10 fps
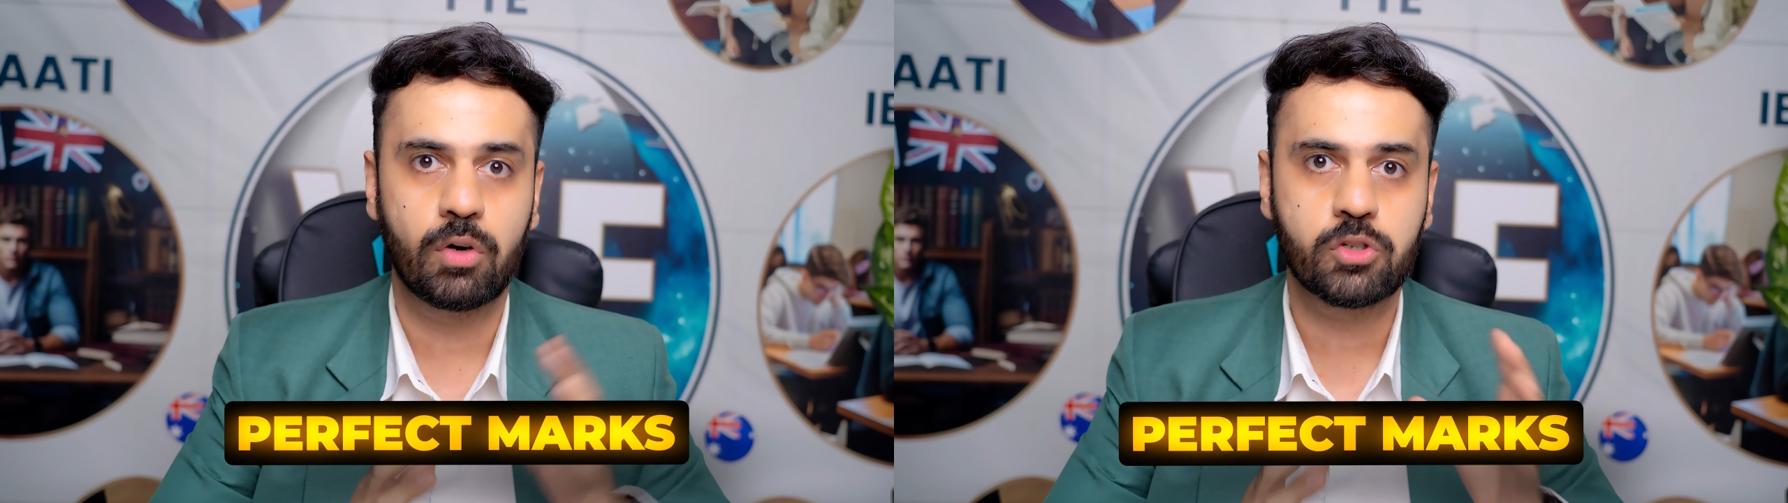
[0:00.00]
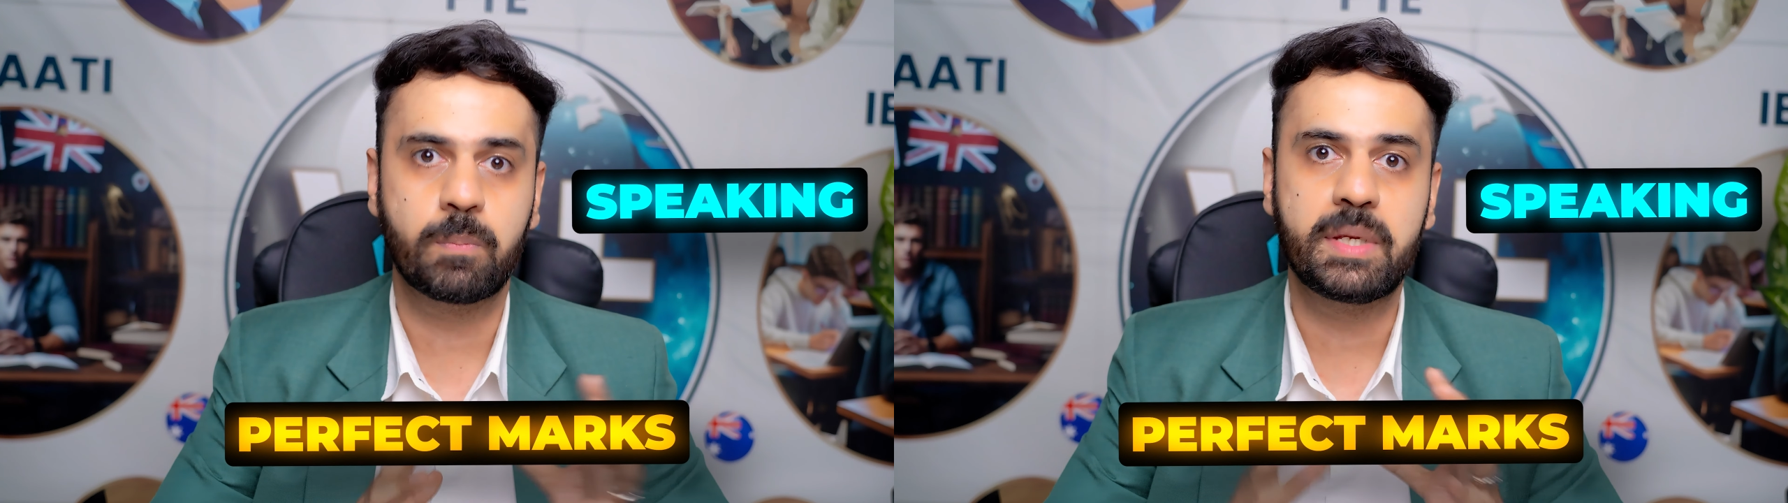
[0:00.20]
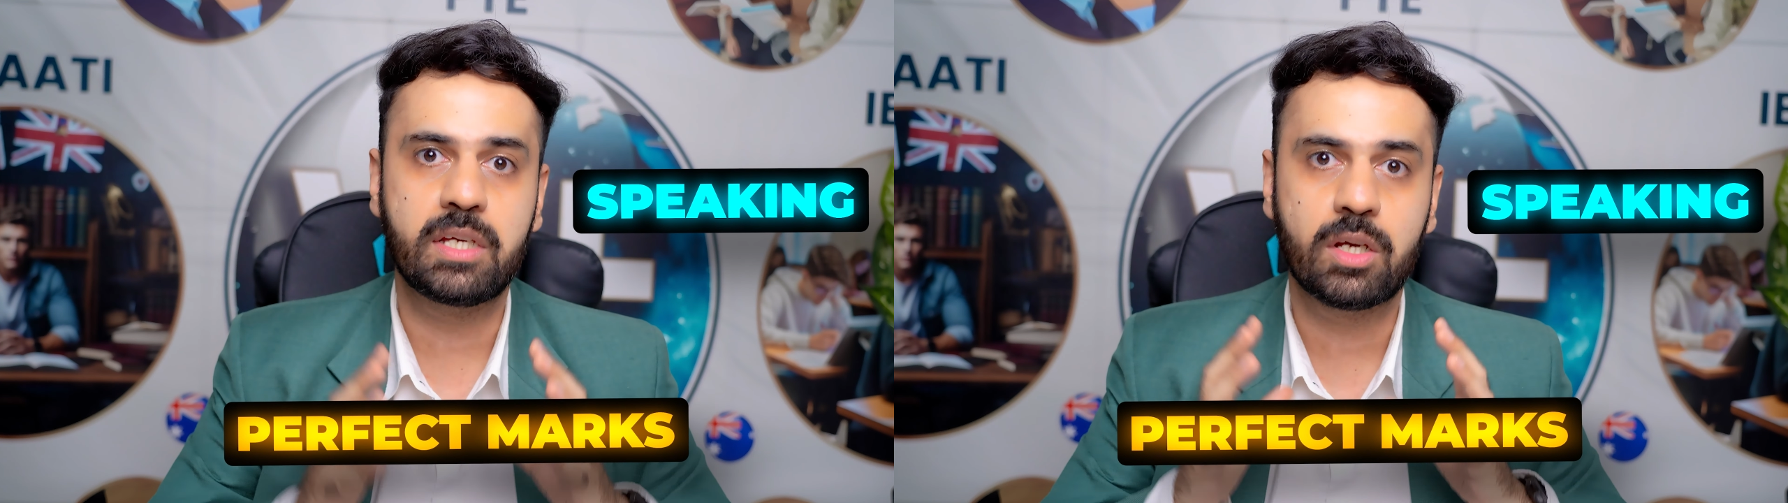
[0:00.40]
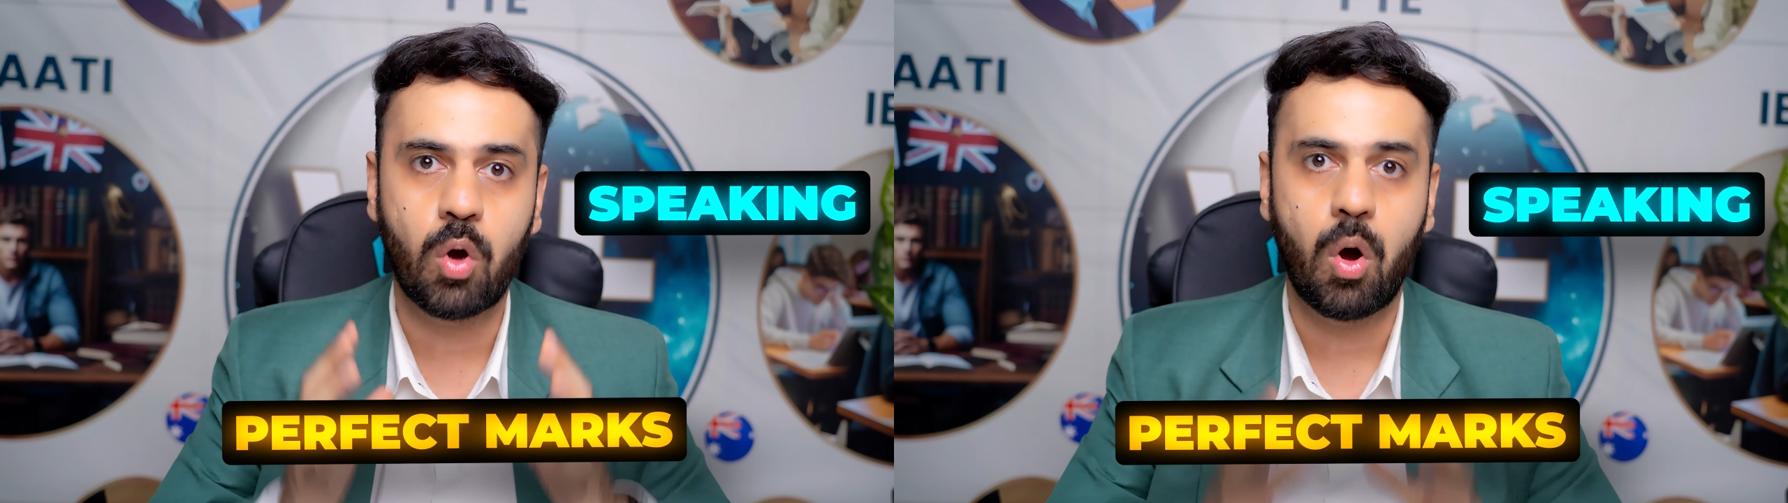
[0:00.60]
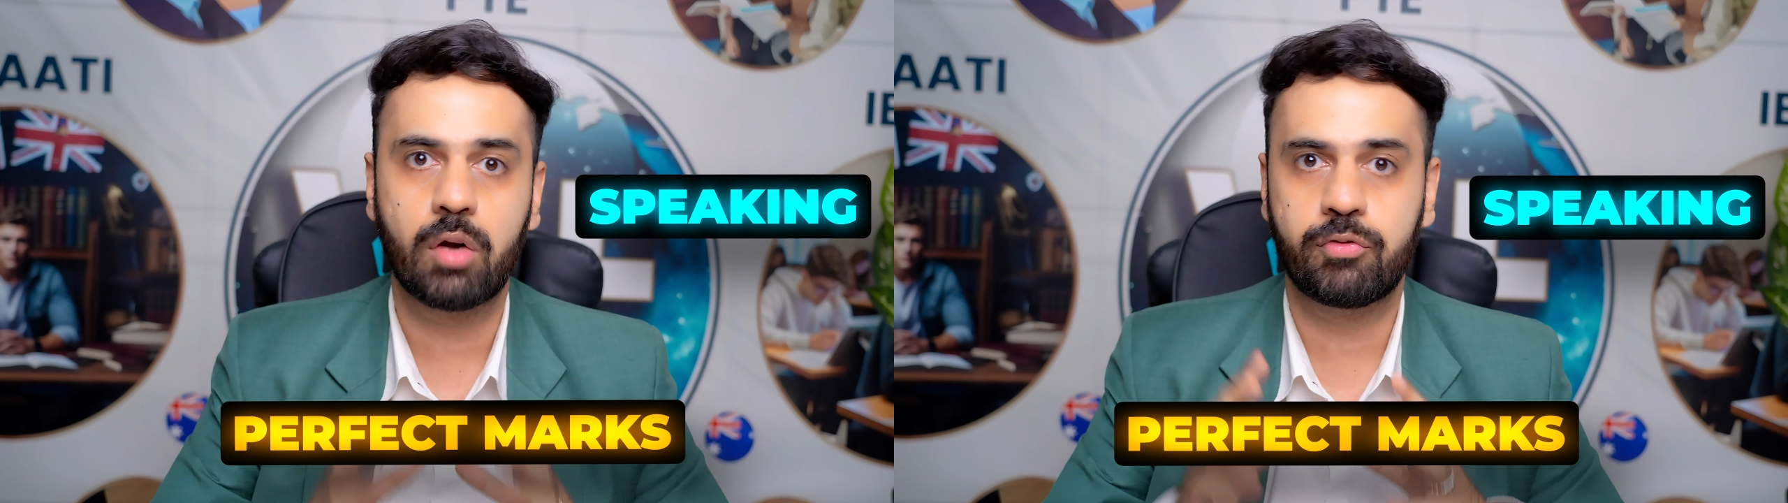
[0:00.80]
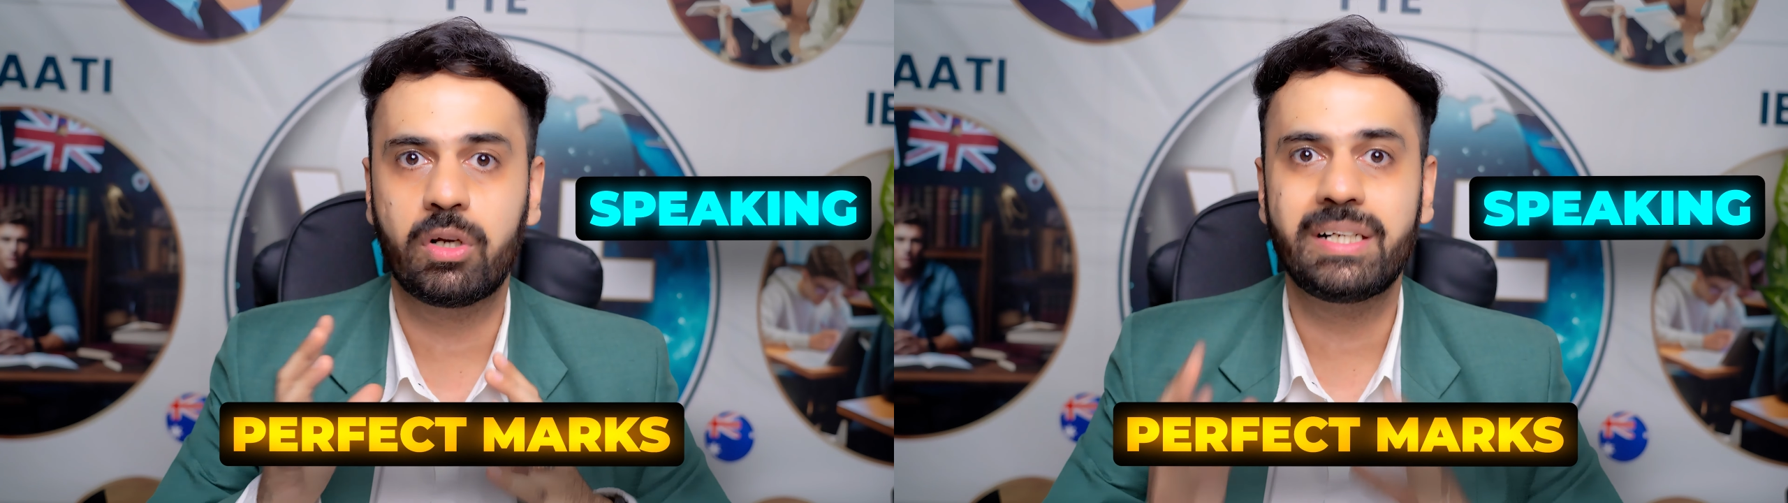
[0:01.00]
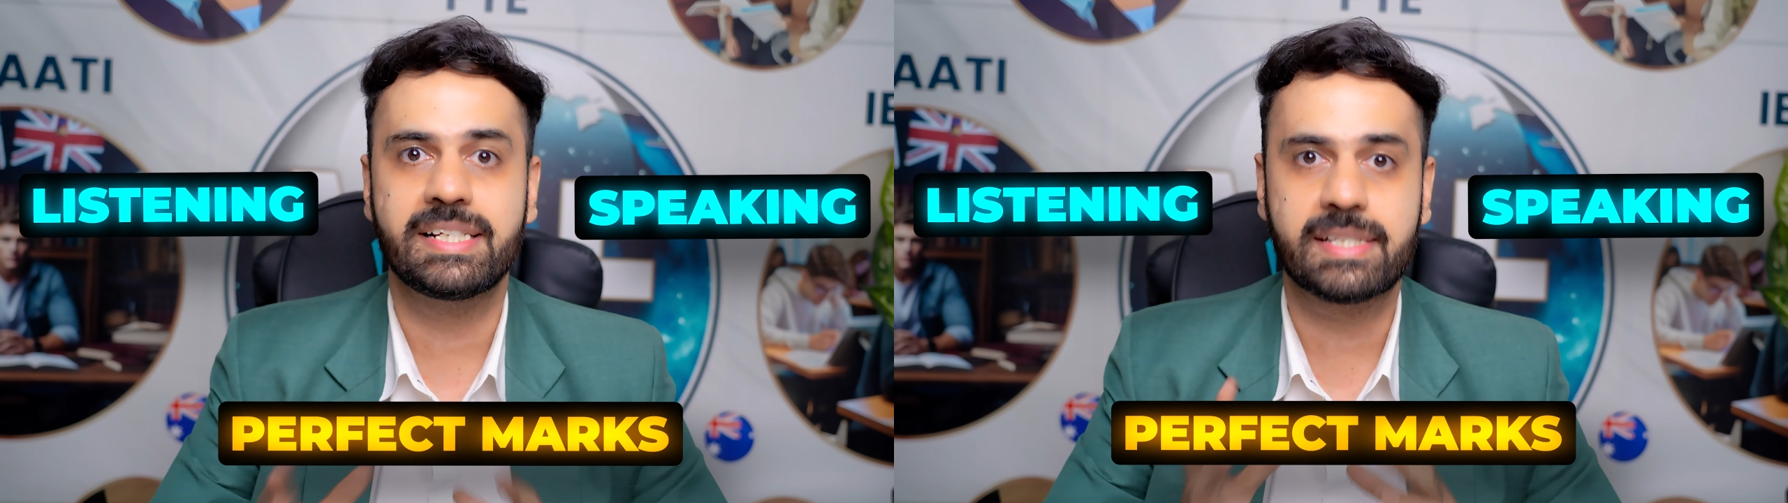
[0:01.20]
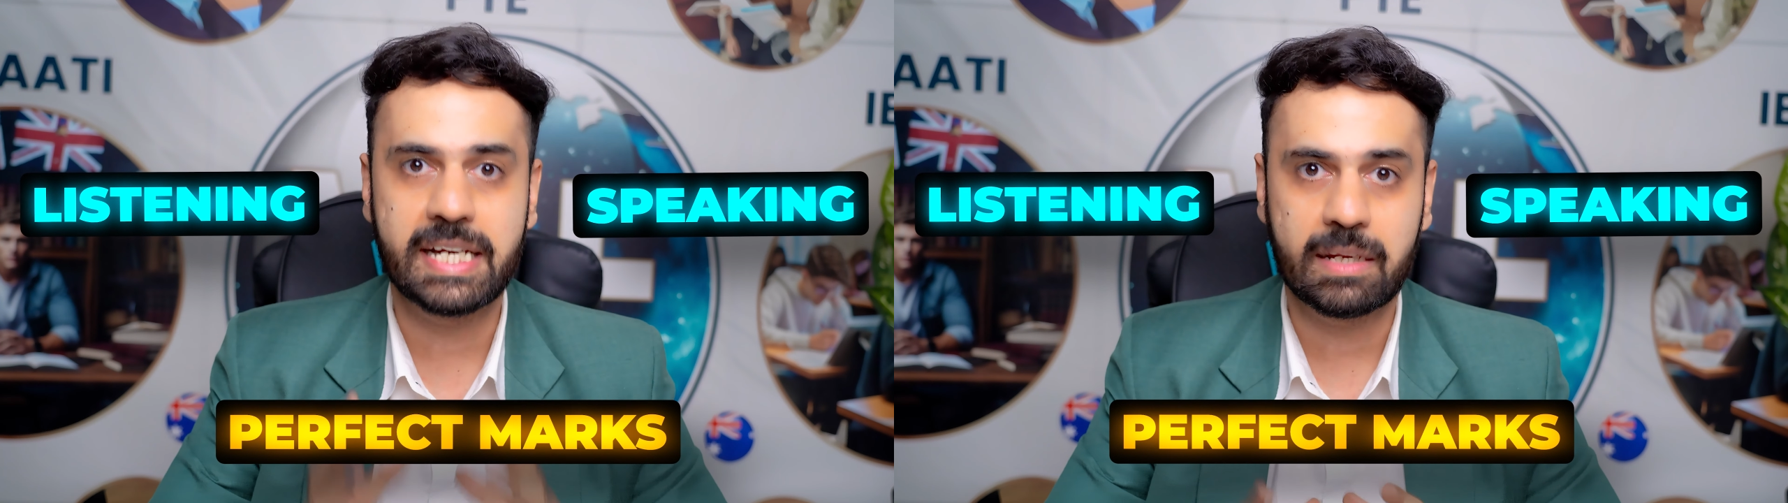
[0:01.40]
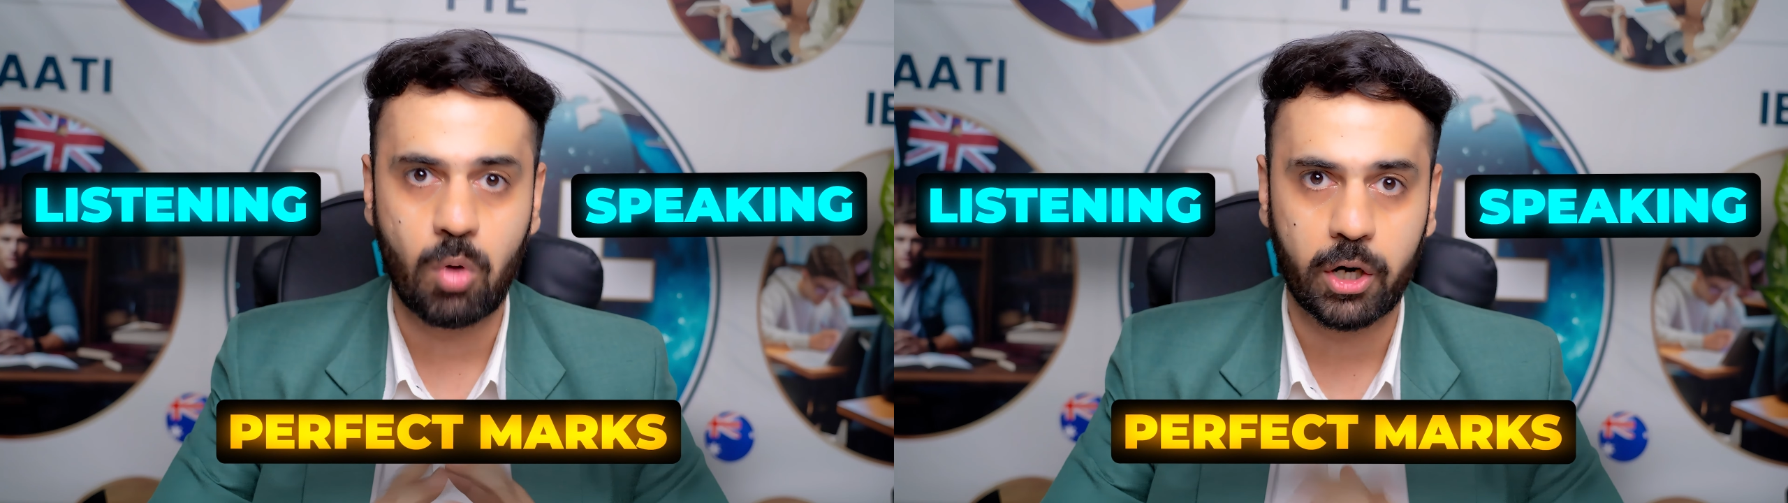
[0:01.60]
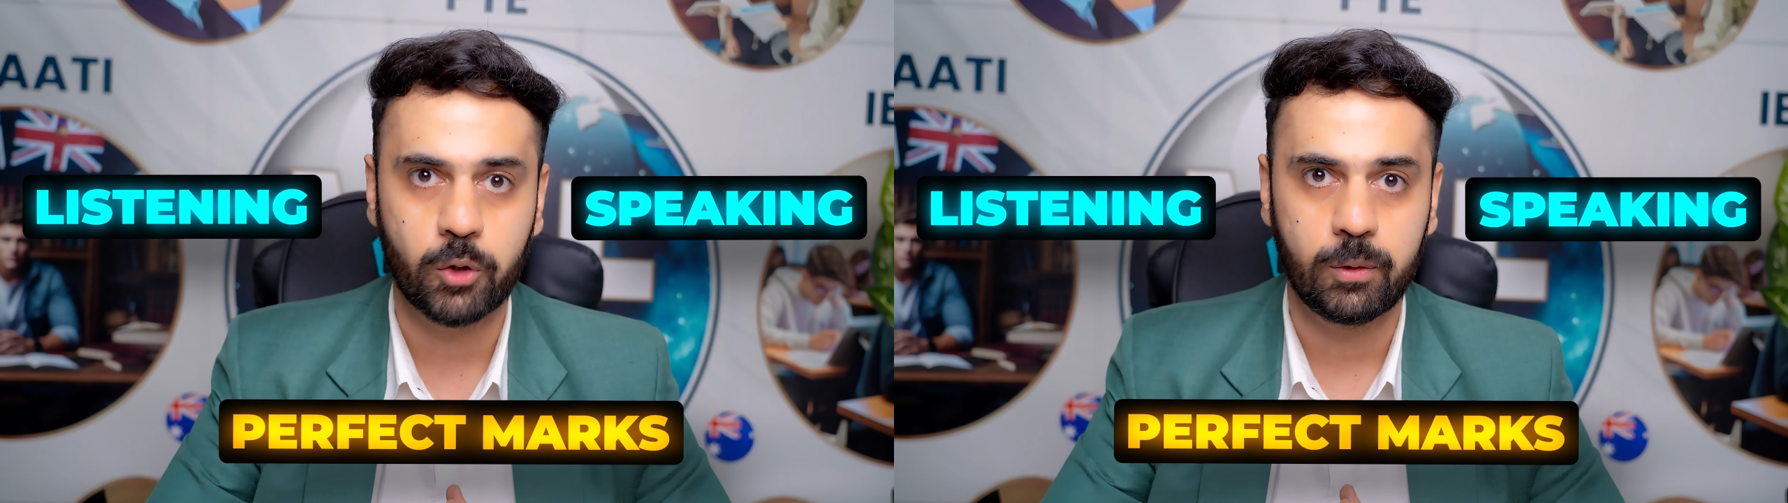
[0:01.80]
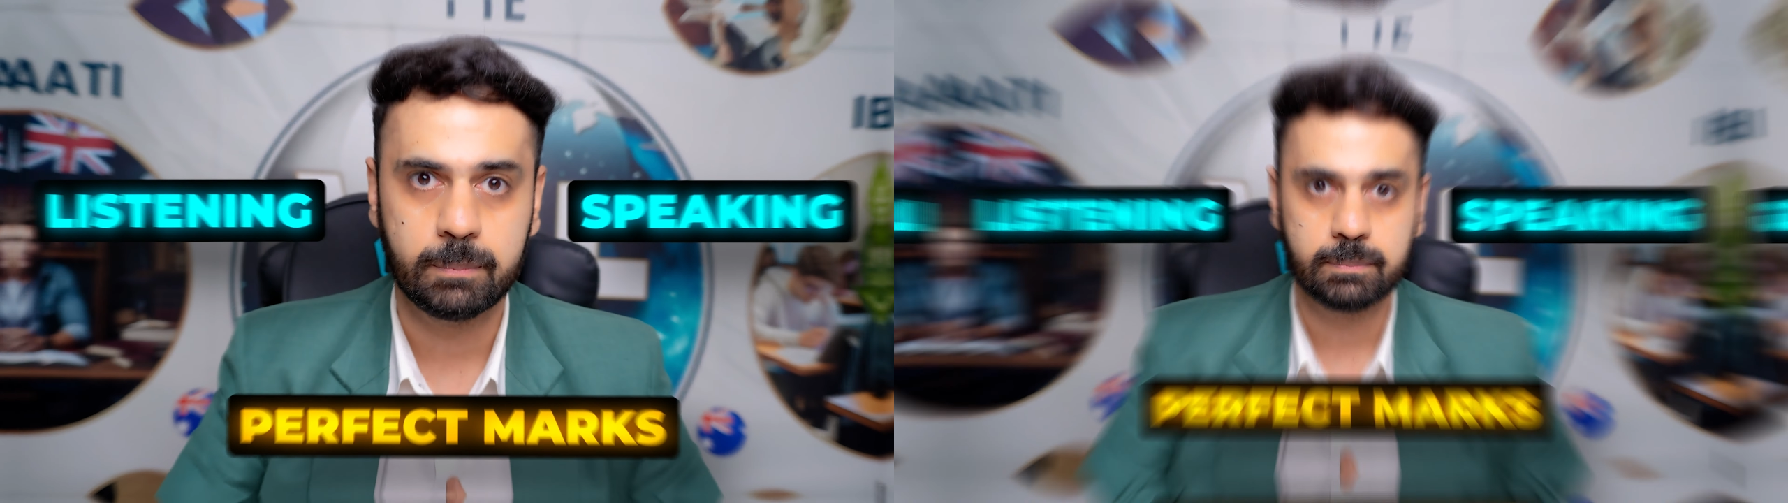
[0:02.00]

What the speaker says: for speaking or for listening module.